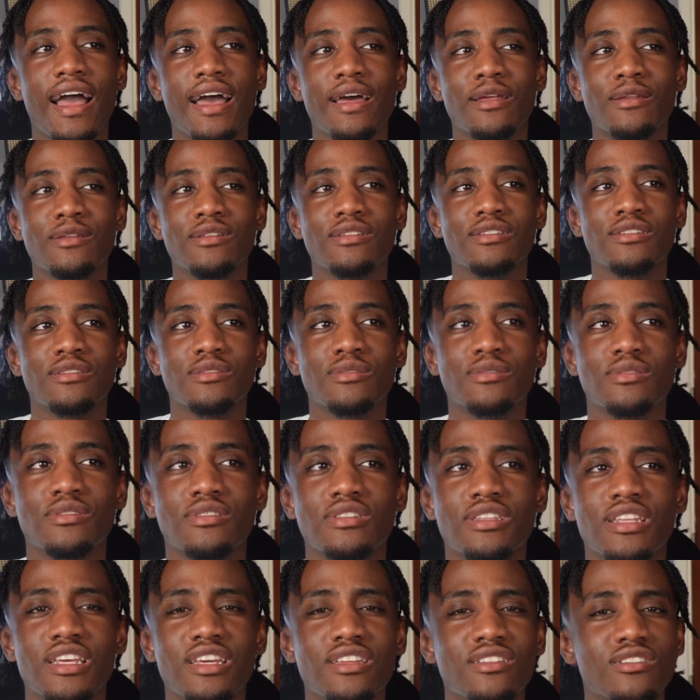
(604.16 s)
And
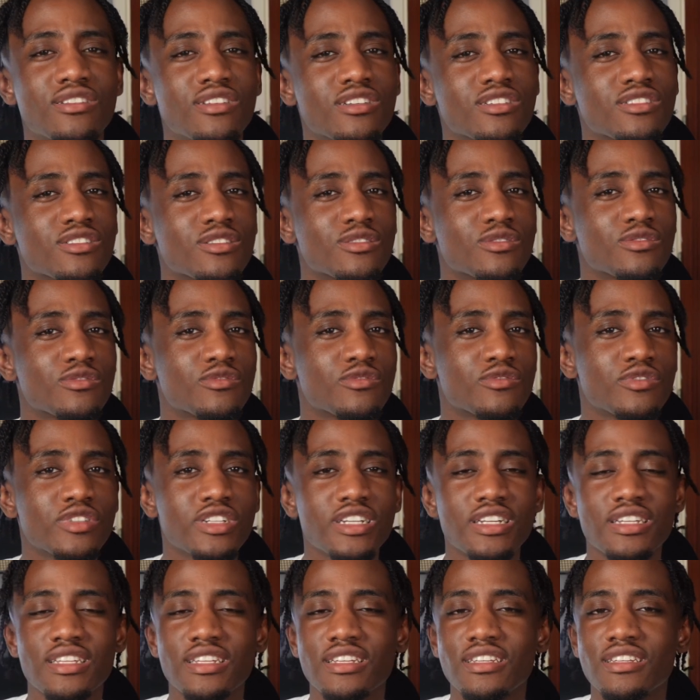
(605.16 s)
it doesn't
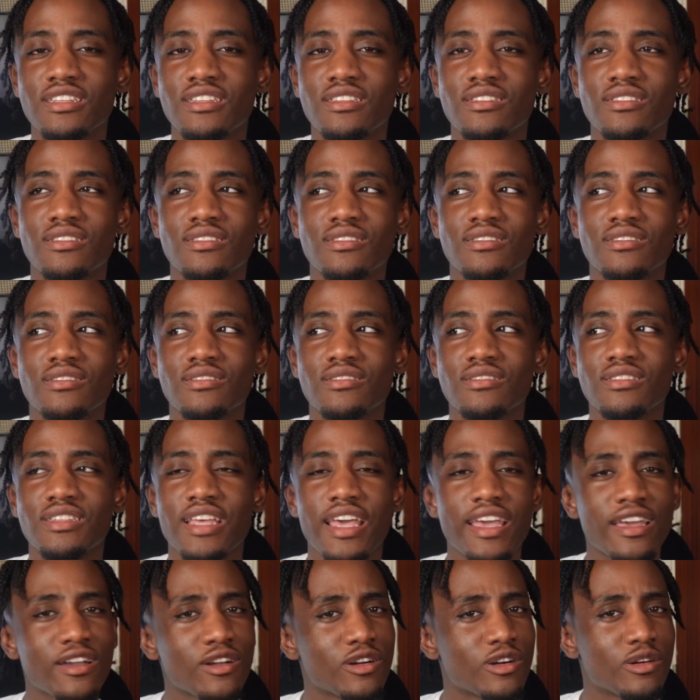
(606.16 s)
really
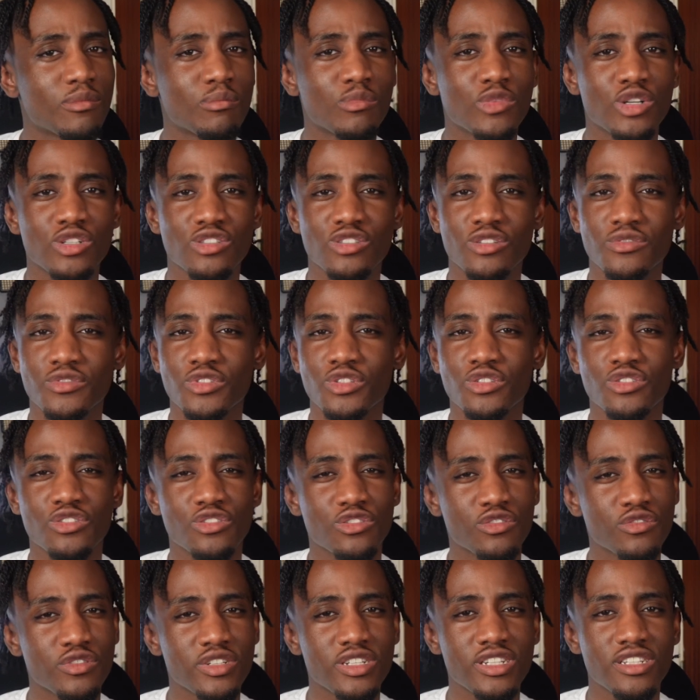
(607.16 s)
take up much of your
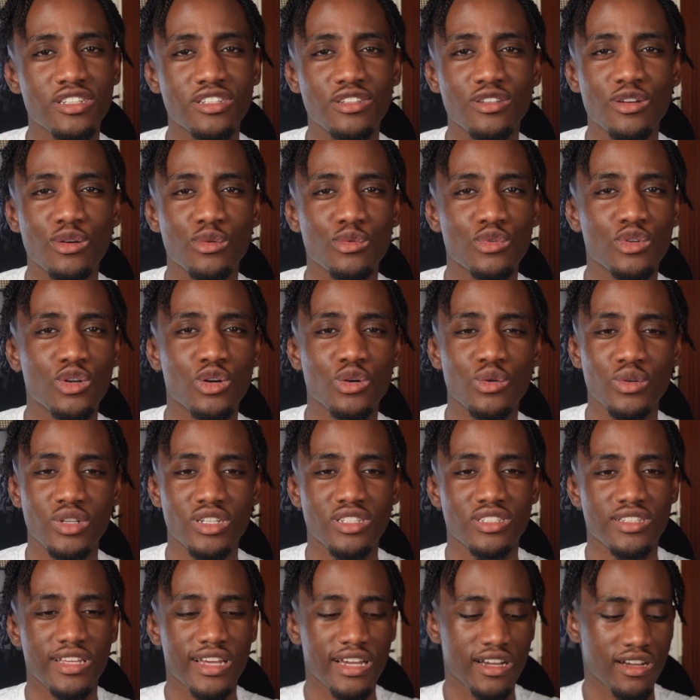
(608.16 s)
screen. You don't
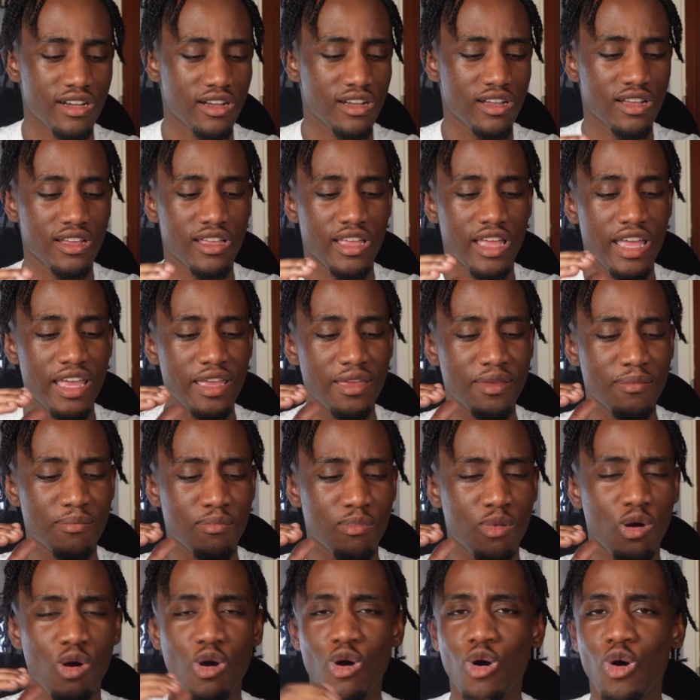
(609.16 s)
notice like a
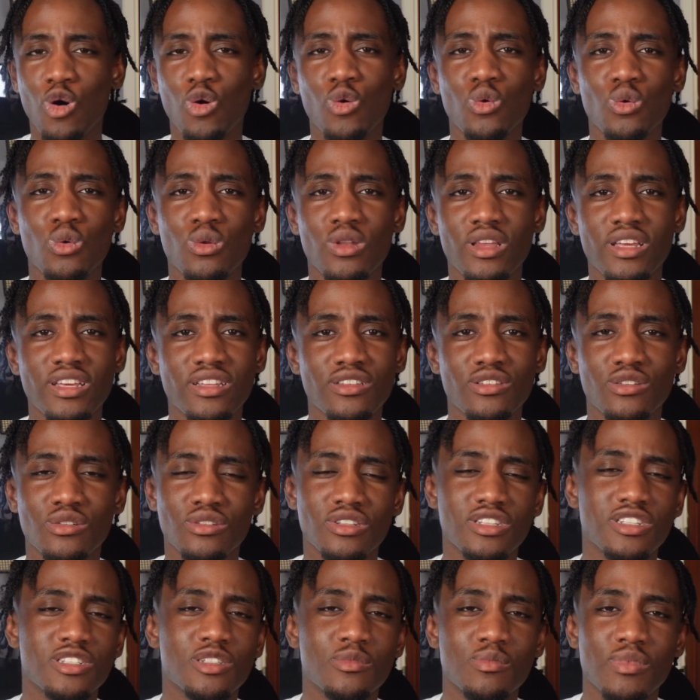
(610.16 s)
hole in your
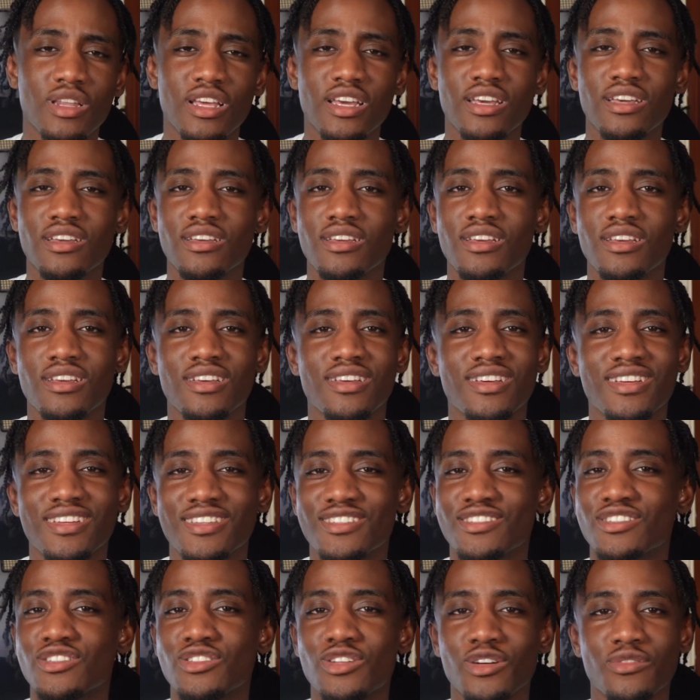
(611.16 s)
display.
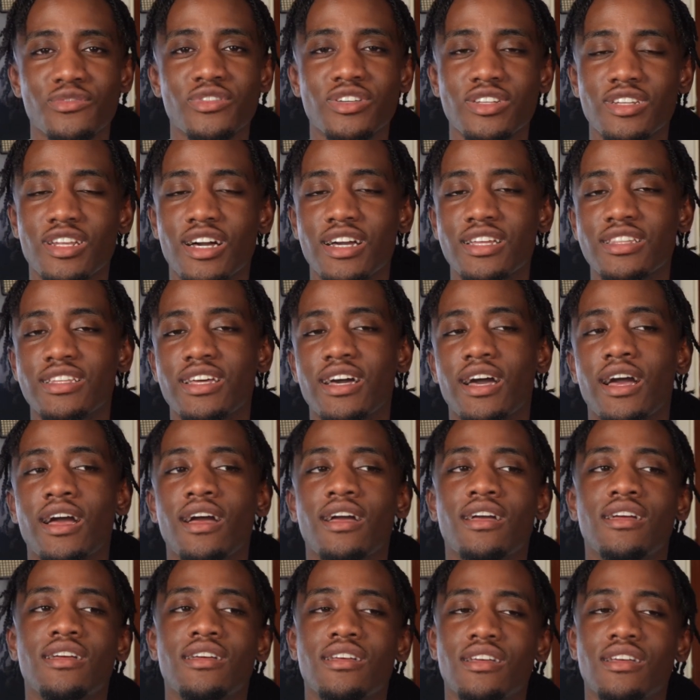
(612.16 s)
It's nothing like that.